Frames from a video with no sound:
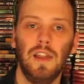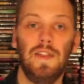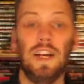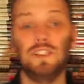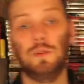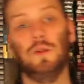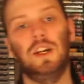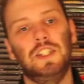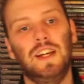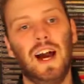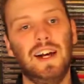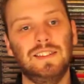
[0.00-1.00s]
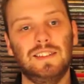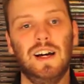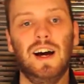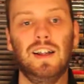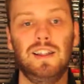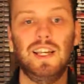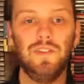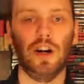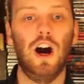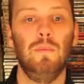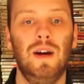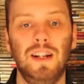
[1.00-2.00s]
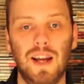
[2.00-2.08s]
Thanks for watching, guys. Leave a comment